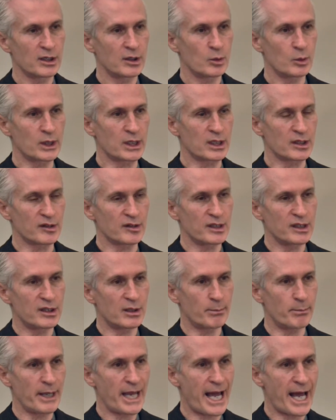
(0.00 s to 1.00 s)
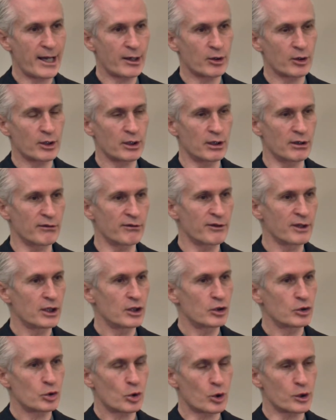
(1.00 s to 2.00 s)
We can see the pattern of
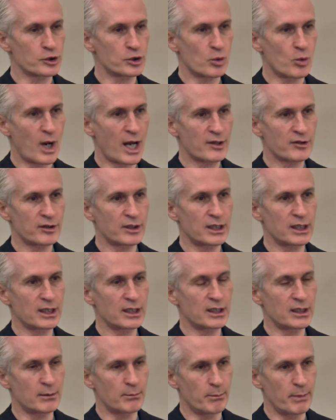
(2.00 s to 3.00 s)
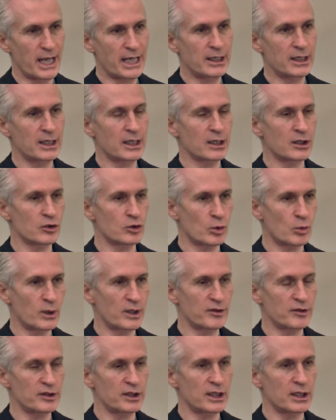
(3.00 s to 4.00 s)
tortuosity and bending and
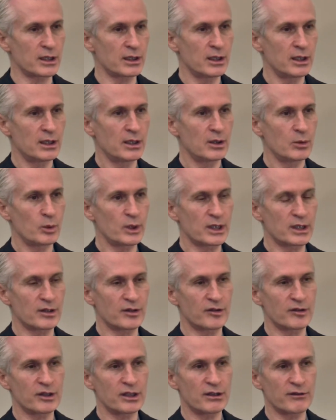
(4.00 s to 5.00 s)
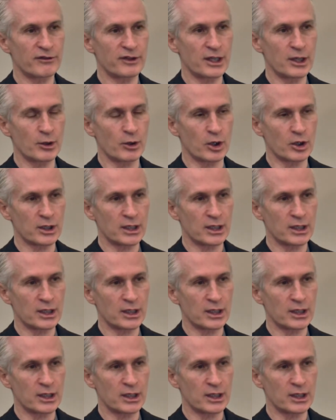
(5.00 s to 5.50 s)
twisting. We can see if there are